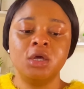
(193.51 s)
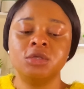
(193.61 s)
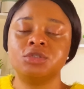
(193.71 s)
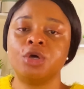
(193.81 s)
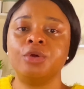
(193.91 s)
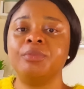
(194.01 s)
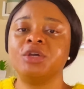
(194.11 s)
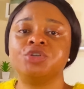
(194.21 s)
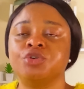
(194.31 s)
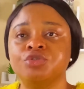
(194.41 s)
so make
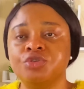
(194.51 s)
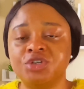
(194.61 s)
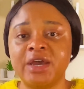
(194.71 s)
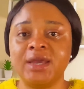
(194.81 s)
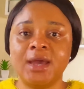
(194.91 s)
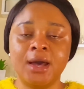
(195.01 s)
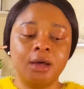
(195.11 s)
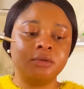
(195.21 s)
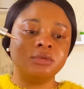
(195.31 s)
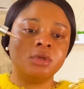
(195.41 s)
sure to check it
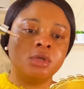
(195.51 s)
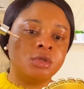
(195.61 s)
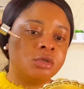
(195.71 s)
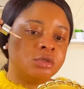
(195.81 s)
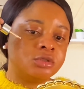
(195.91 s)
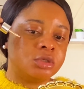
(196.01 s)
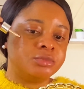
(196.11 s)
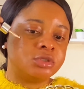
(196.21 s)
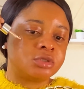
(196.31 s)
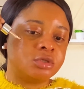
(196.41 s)
out. So I'm
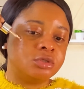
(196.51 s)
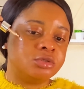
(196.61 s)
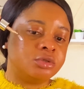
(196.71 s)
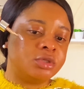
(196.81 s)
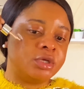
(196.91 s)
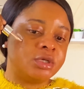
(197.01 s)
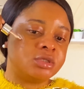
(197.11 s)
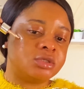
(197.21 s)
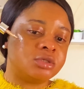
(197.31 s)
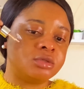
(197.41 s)
just going to do this.